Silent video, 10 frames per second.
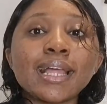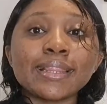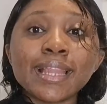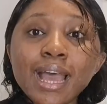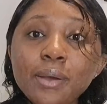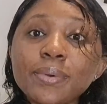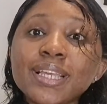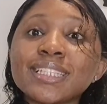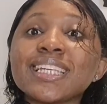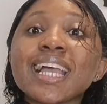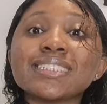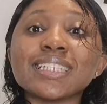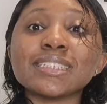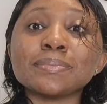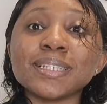Now in the
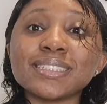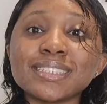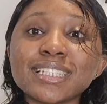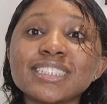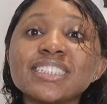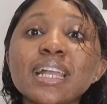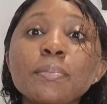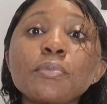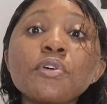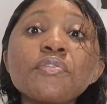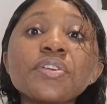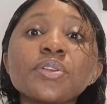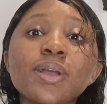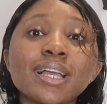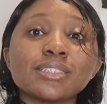assessment stage, they are moving
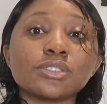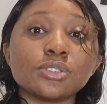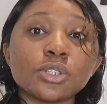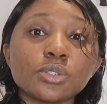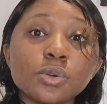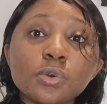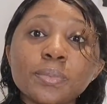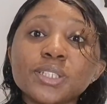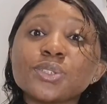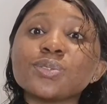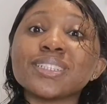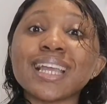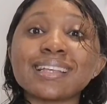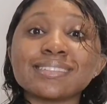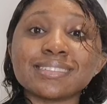your documents to the
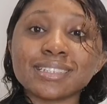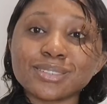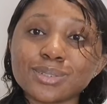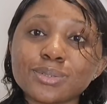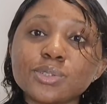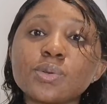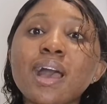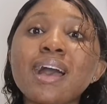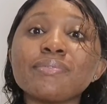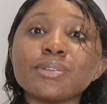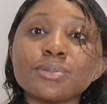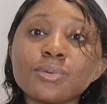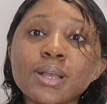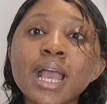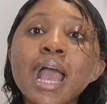assessors to have a
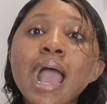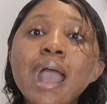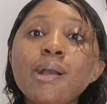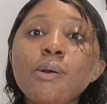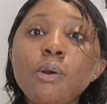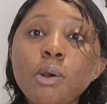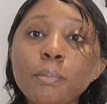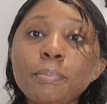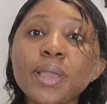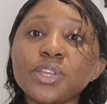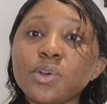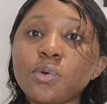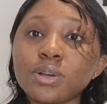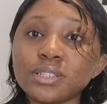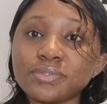look and compare your
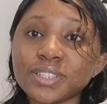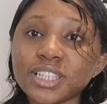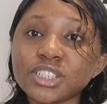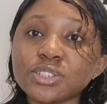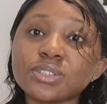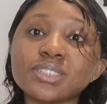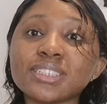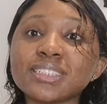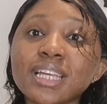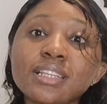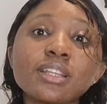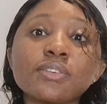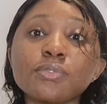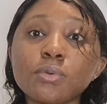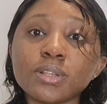qualification to the standard
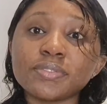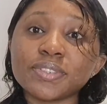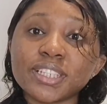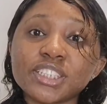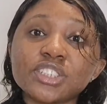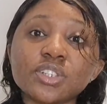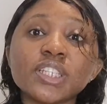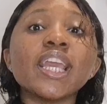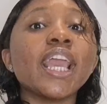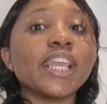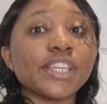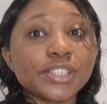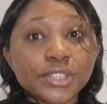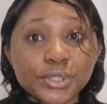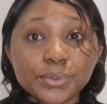of qualification
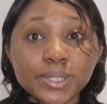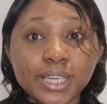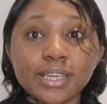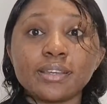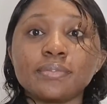in the UK.